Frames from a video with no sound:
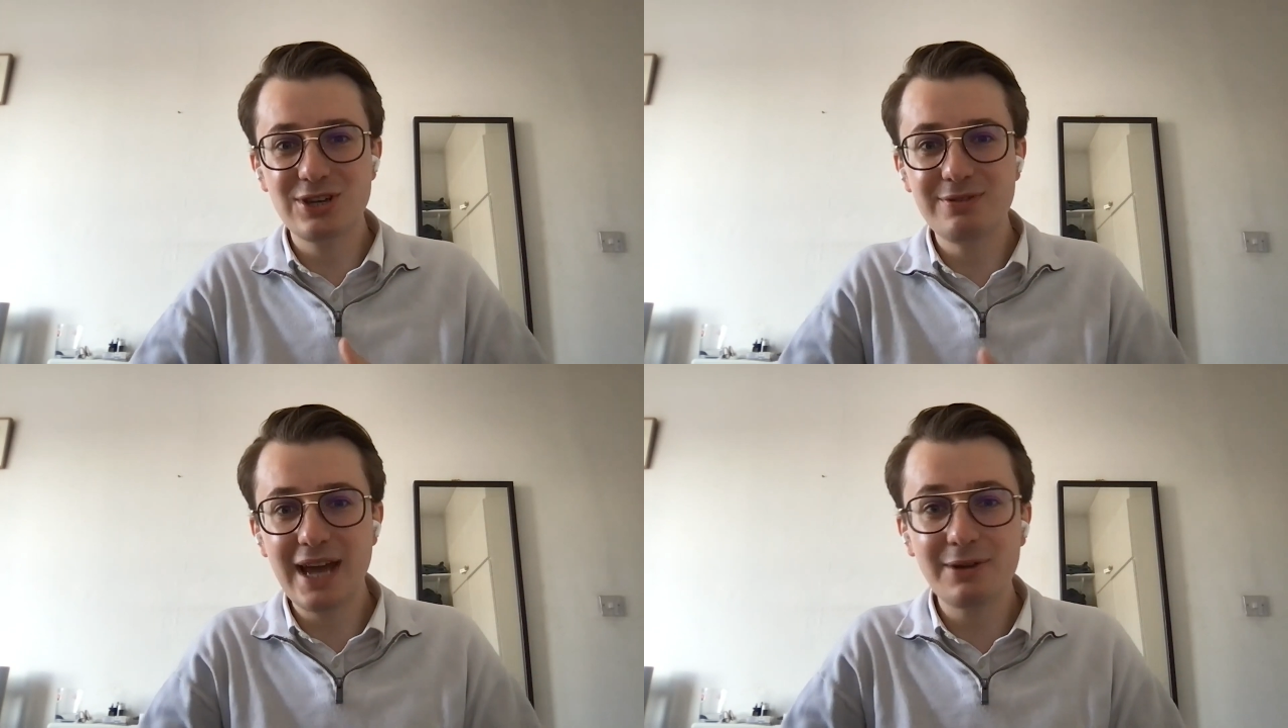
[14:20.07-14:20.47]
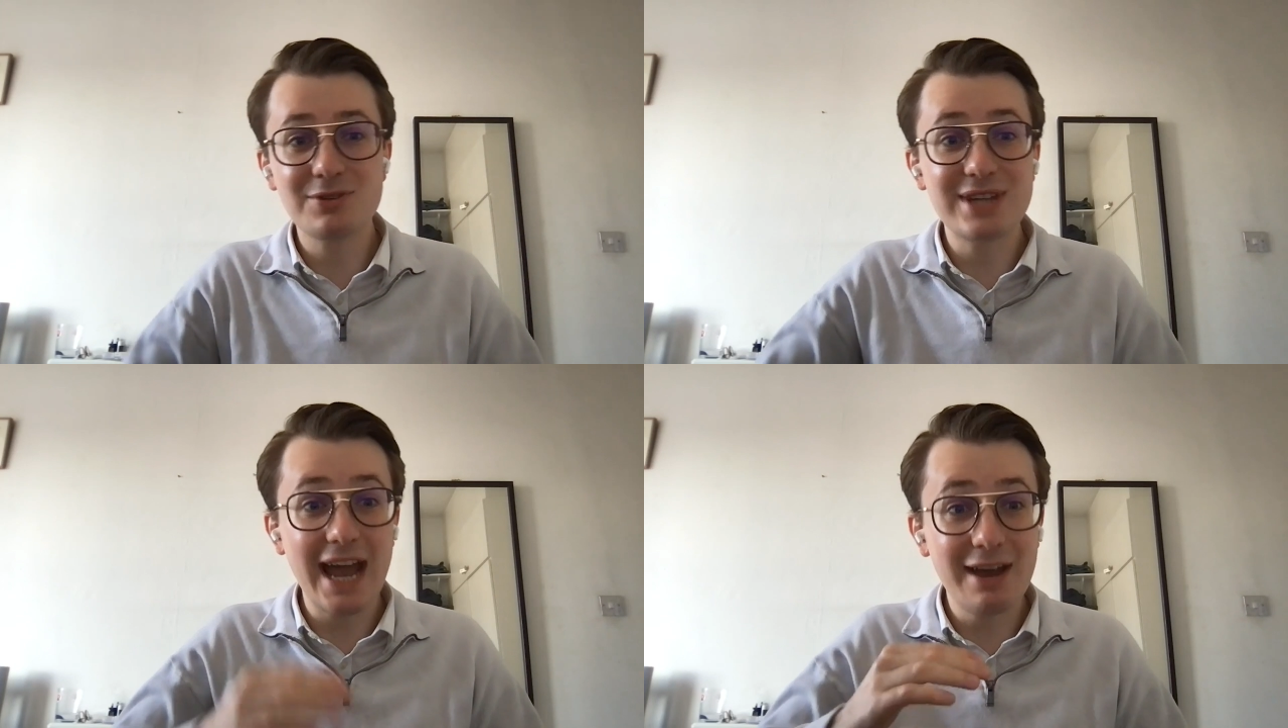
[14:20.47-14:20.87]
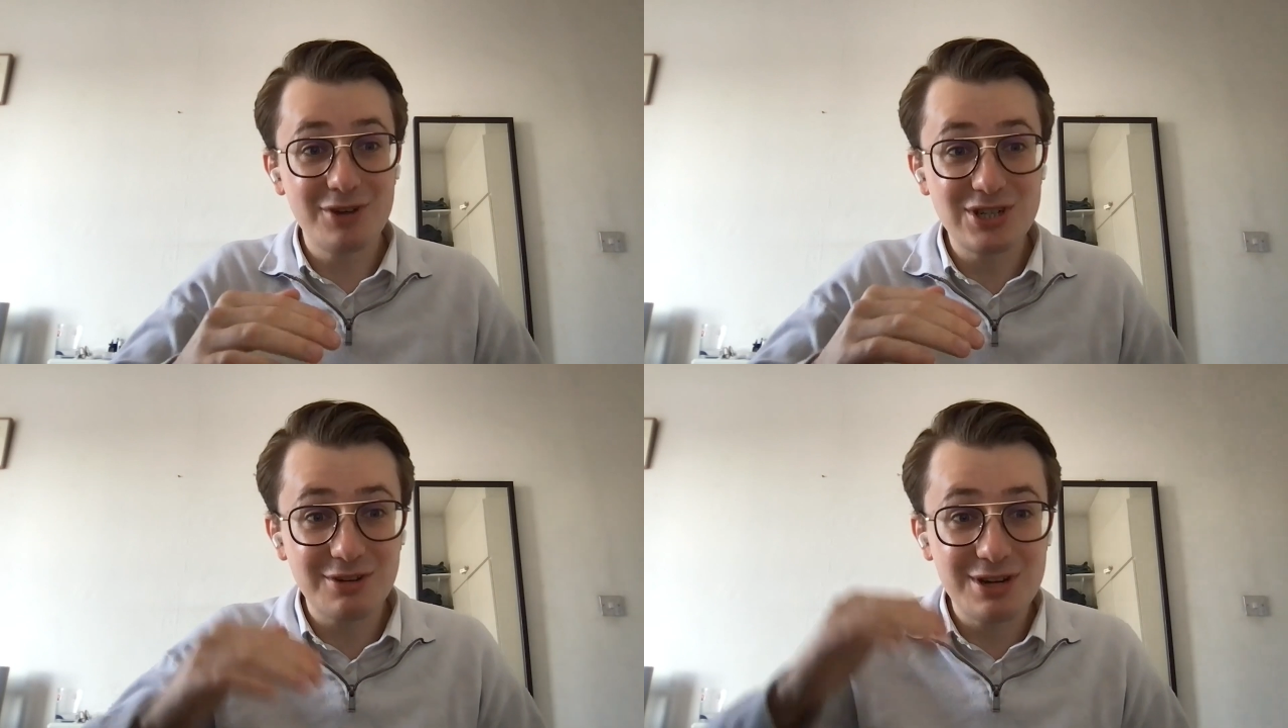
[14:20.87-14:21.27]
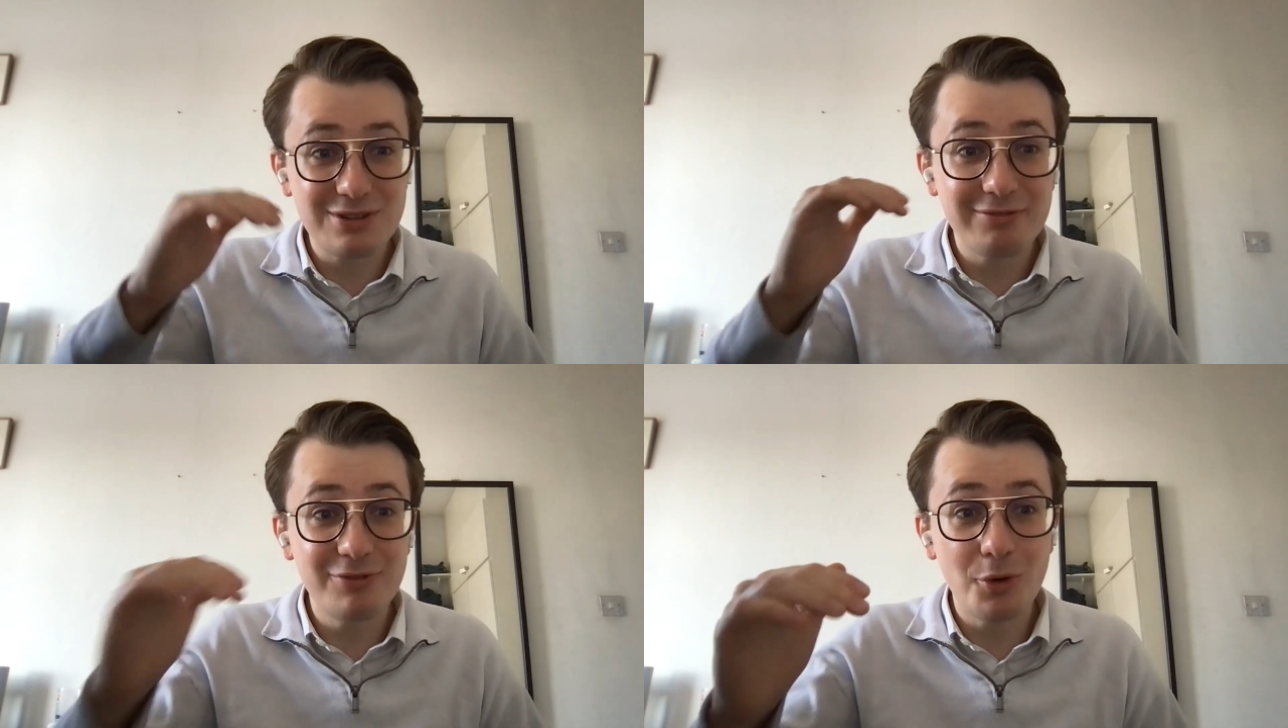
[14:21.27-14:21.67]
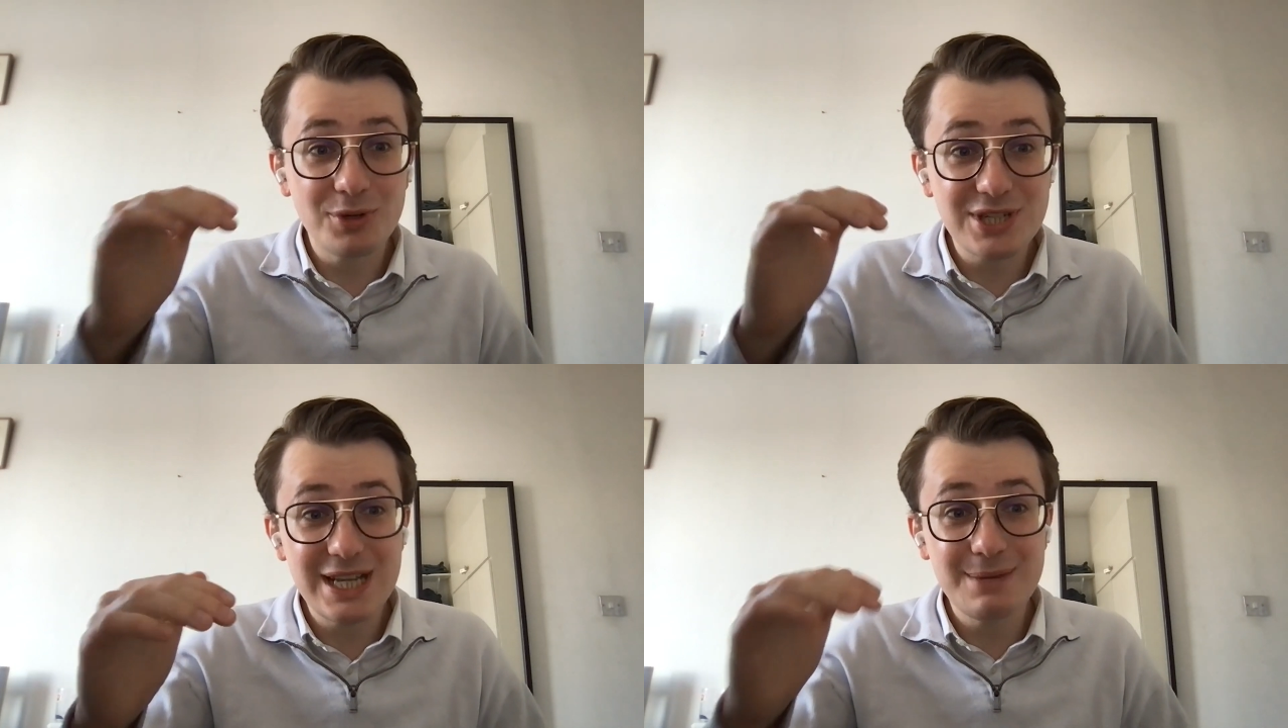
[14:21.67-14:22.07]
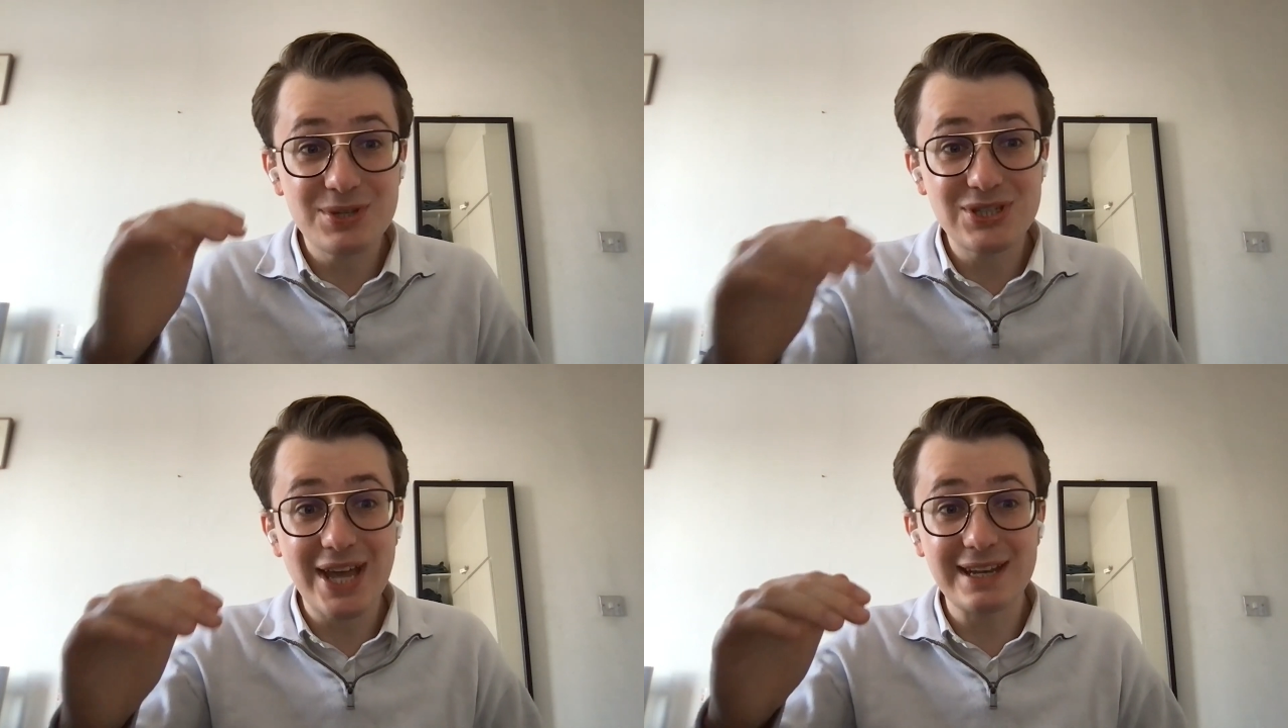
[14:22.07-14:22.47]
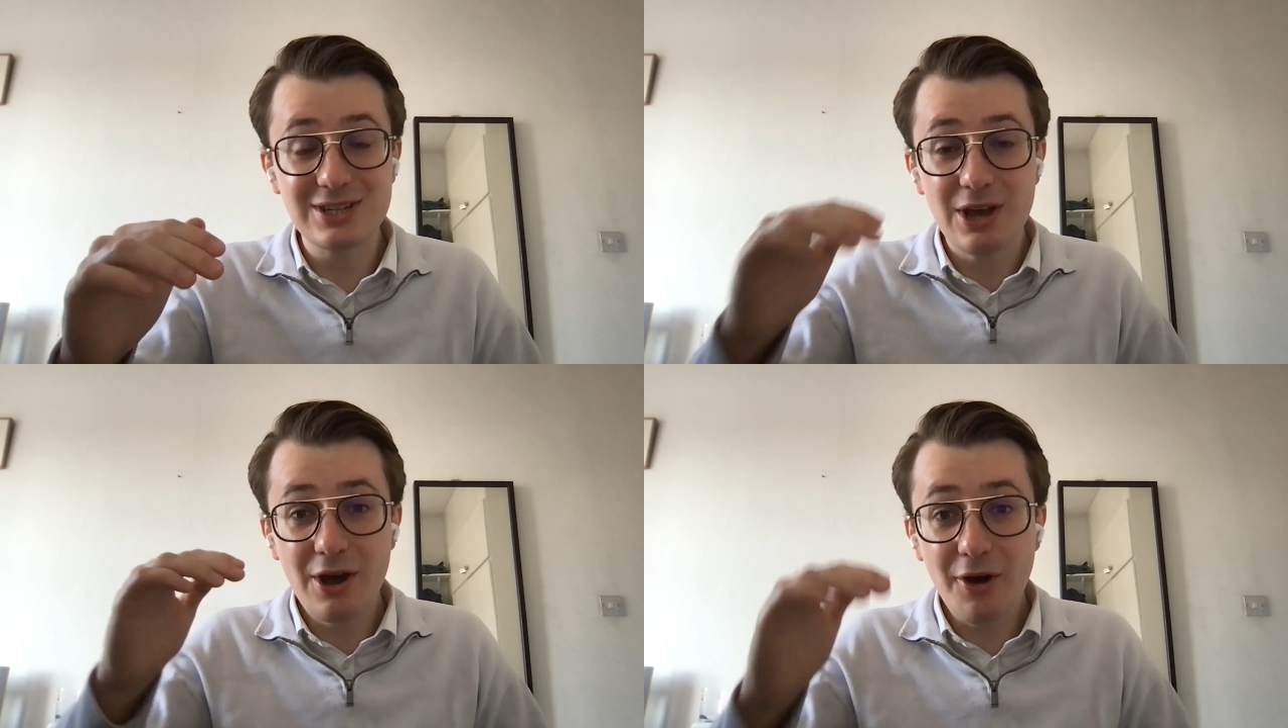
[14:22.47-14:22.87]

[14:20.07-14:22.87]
So now there's an average increase of 14%